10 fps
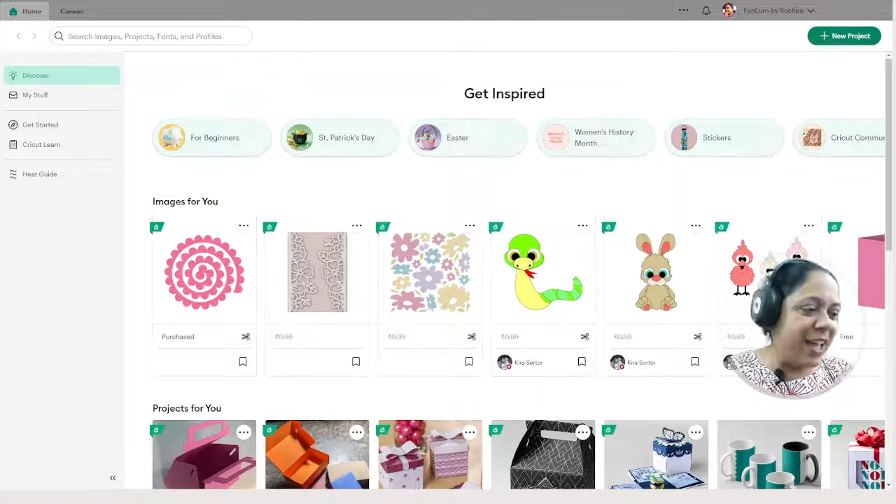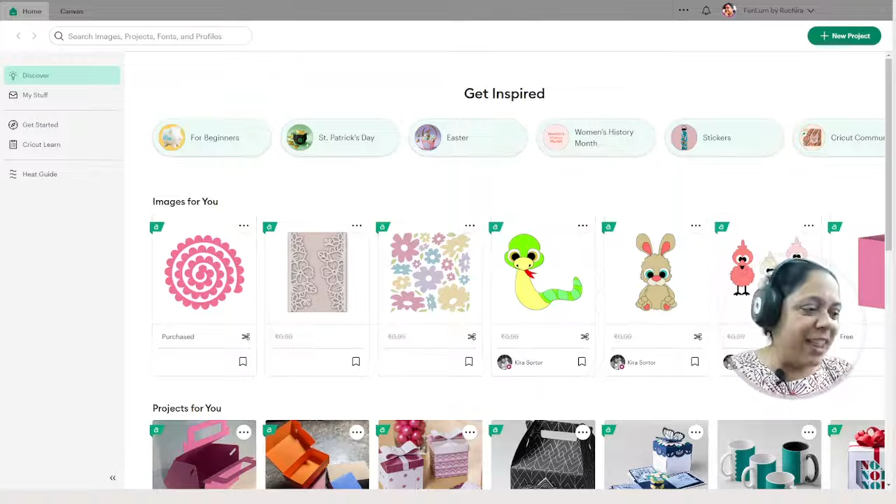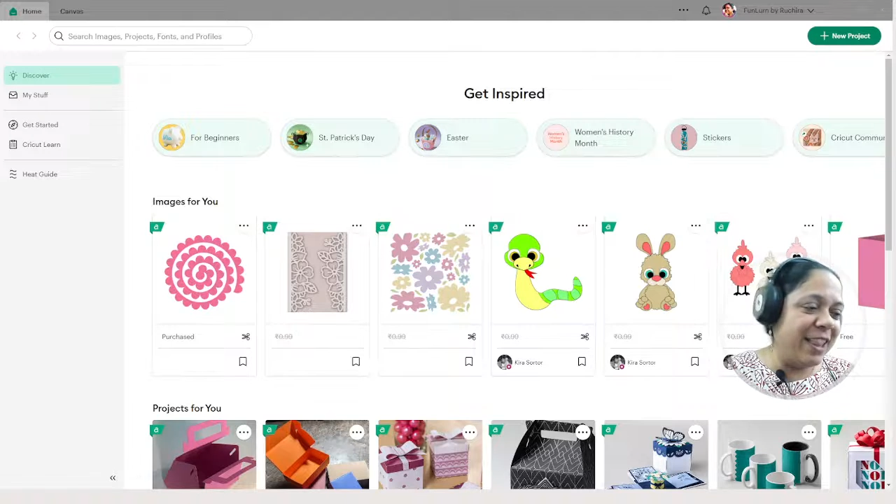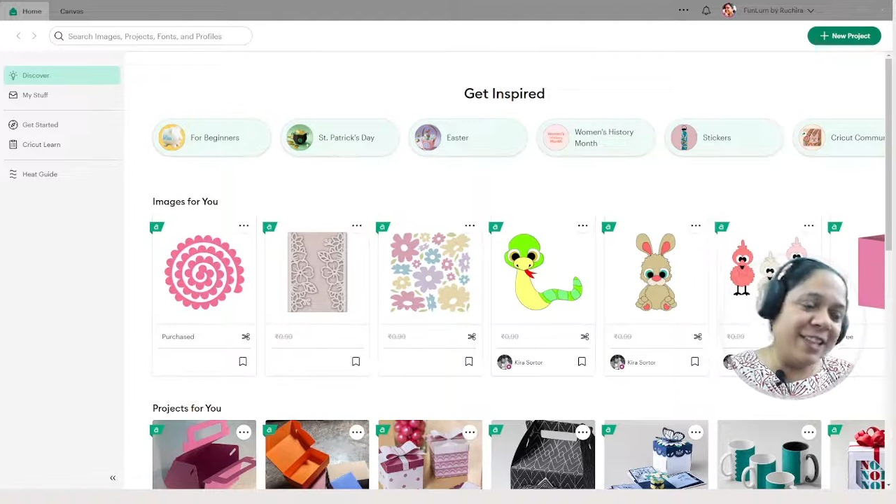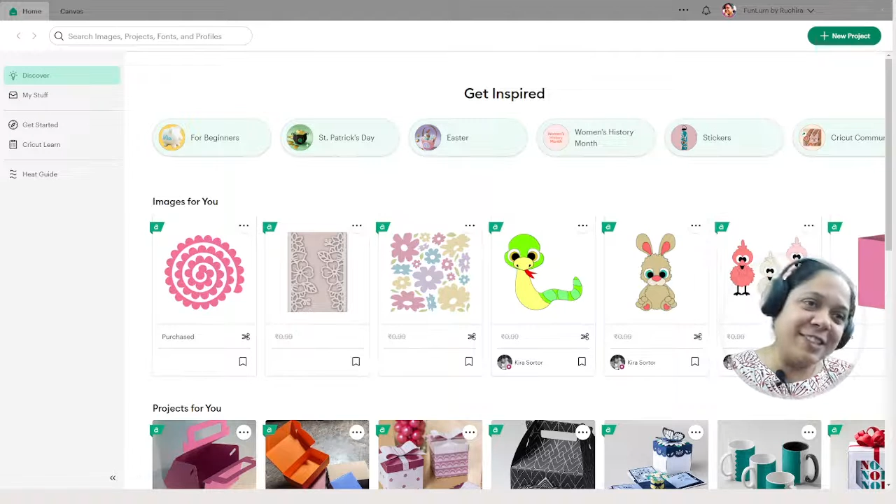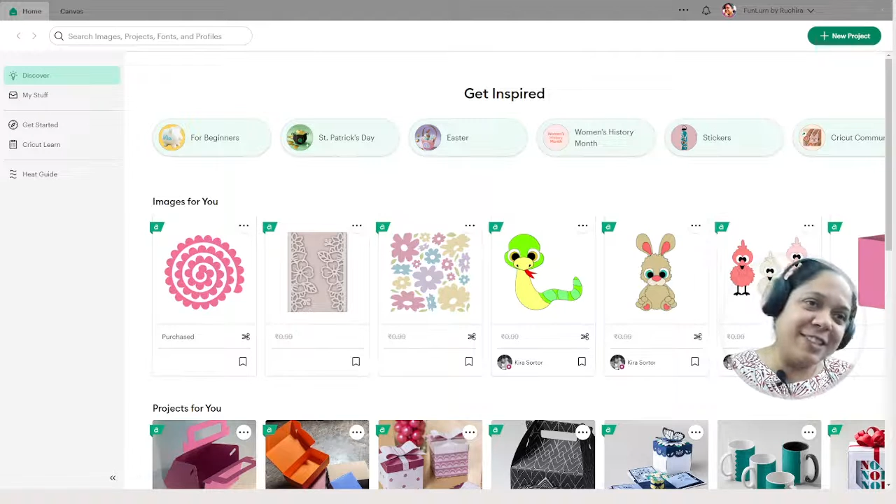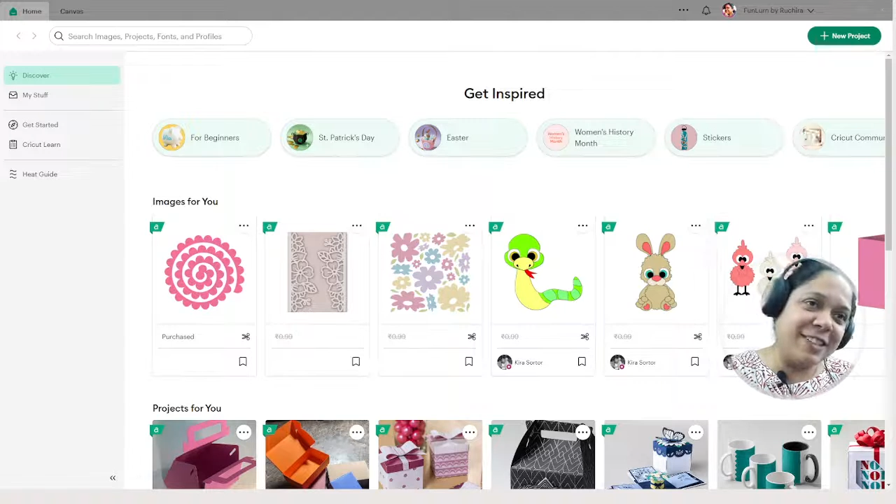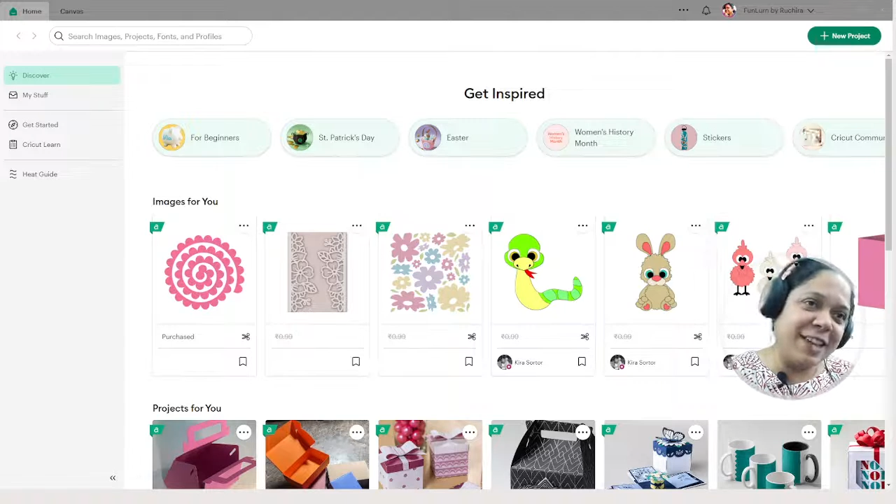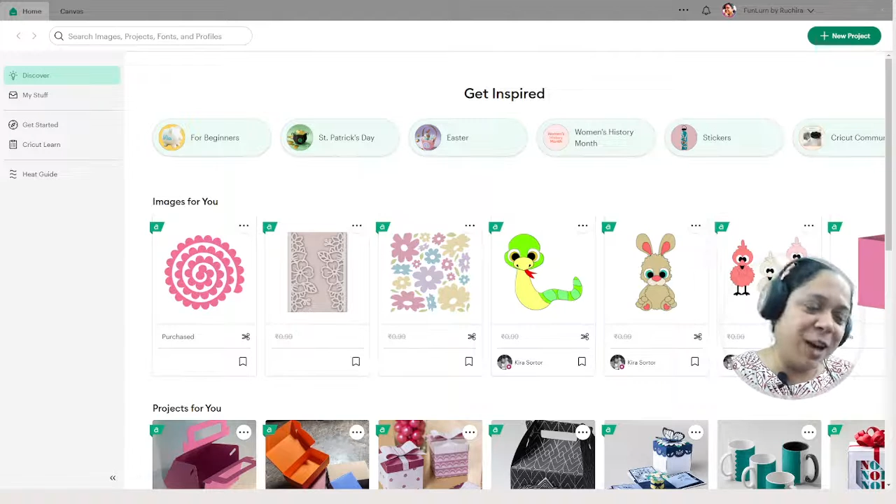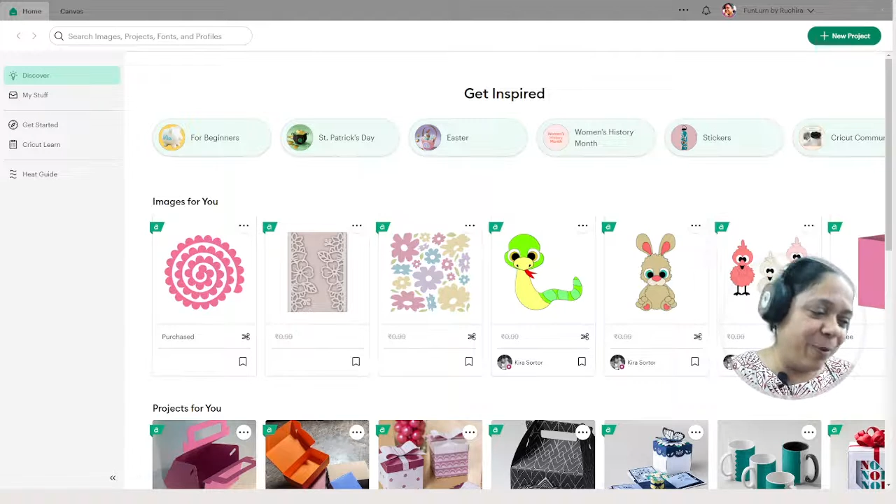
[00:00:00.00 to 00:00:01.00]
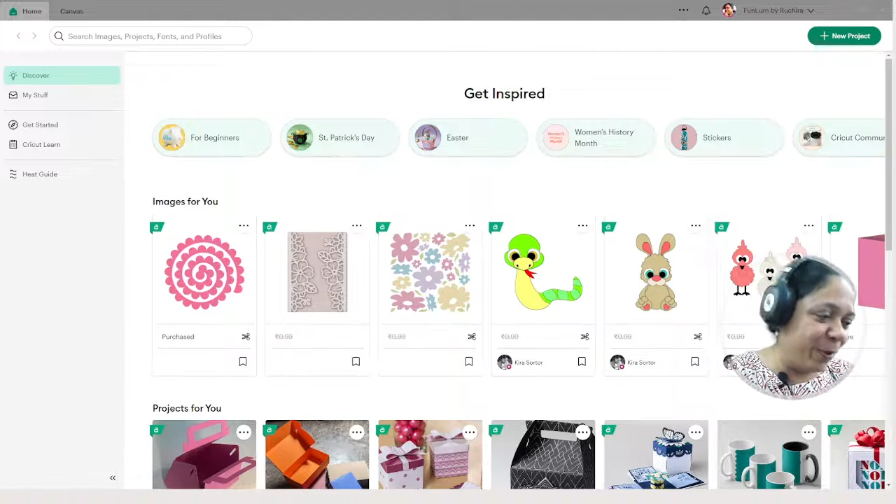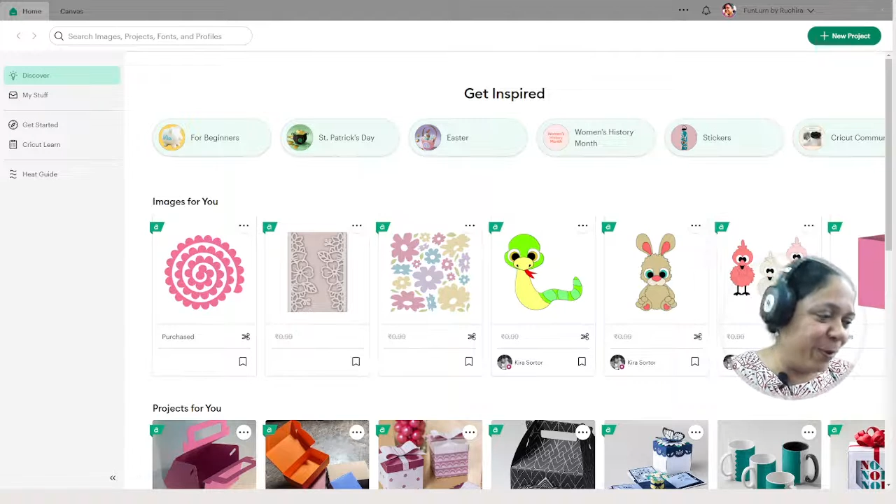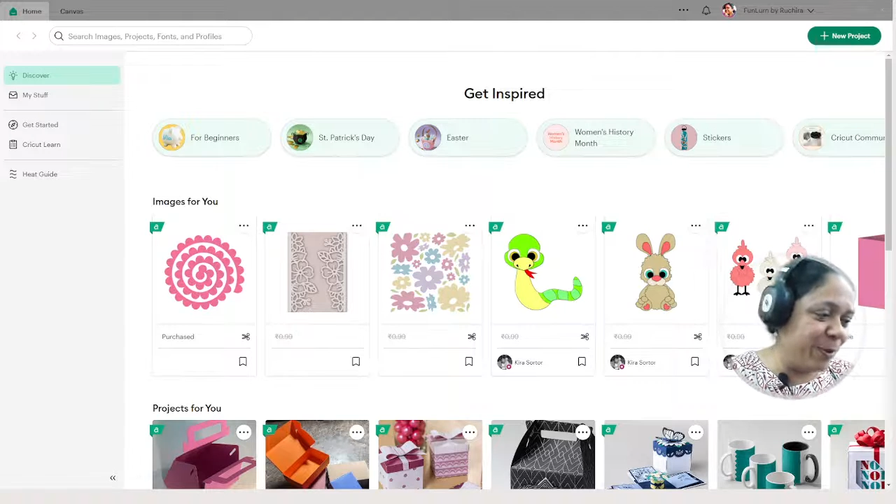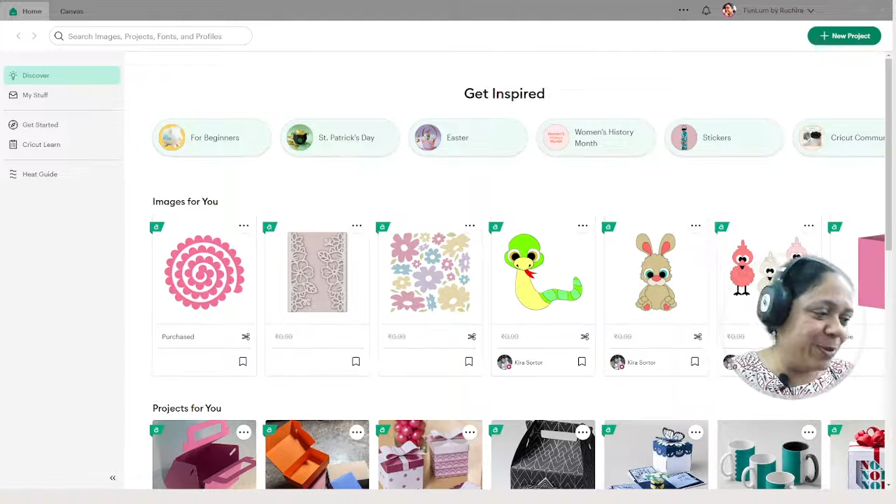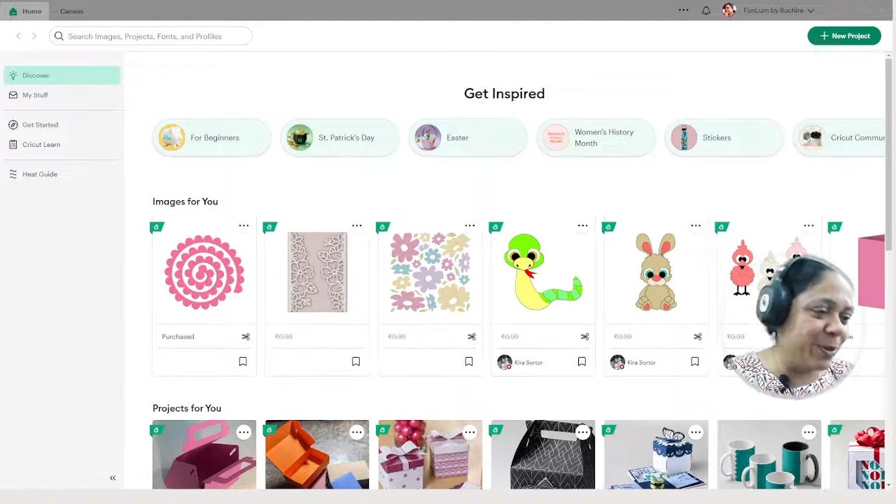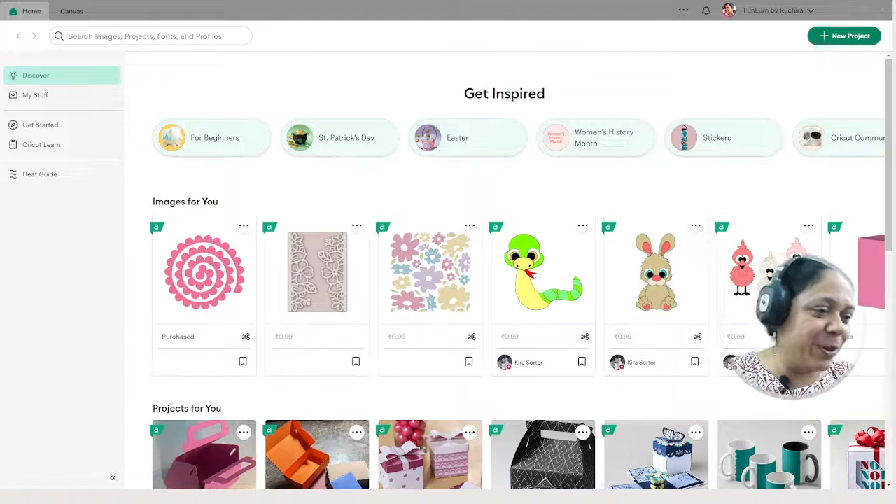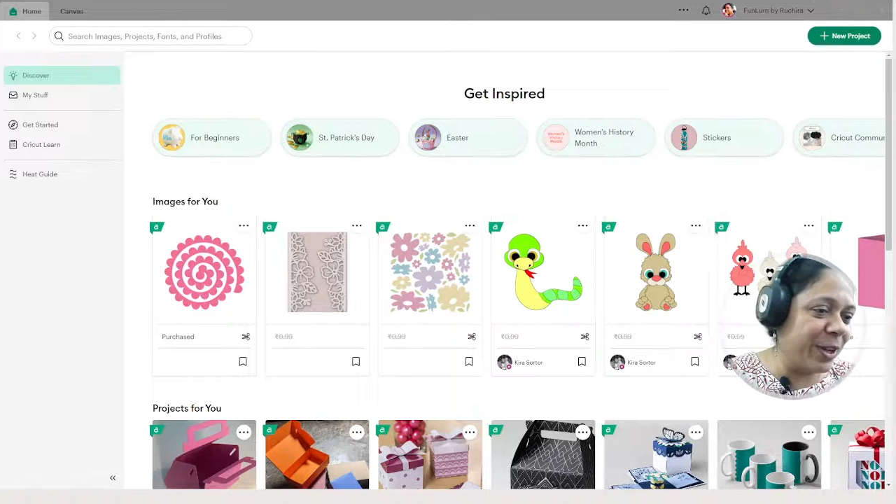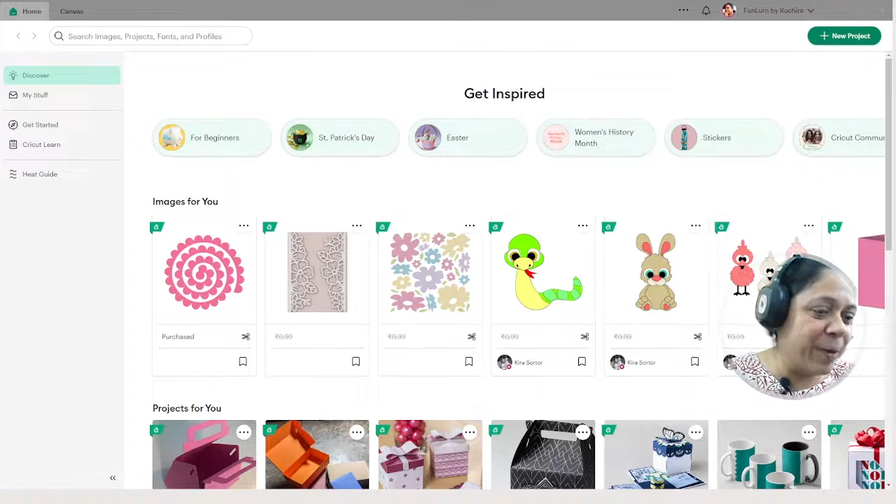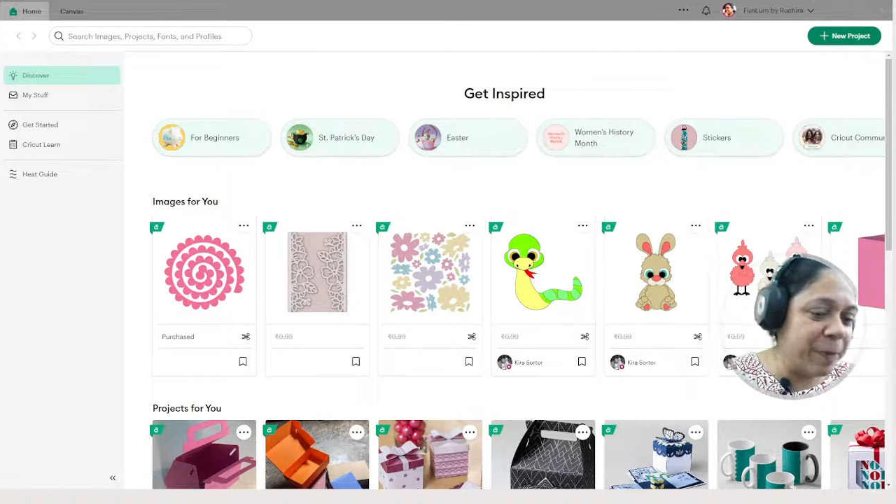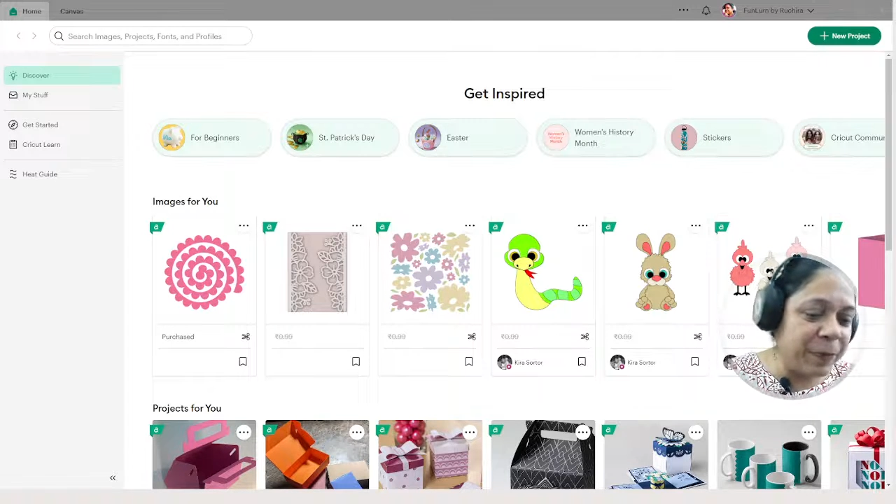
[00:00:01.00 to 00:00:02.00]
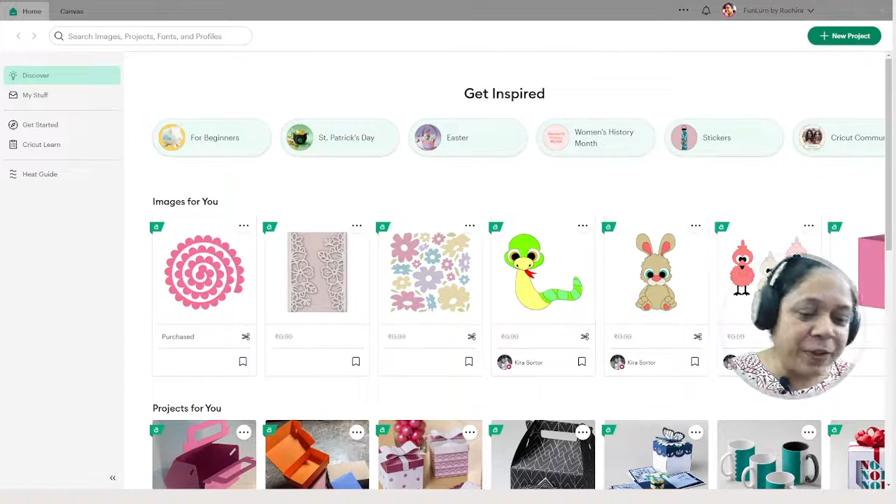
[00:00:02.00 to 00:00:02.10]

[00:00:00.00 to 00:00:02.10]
and let's see how it goes. Okay.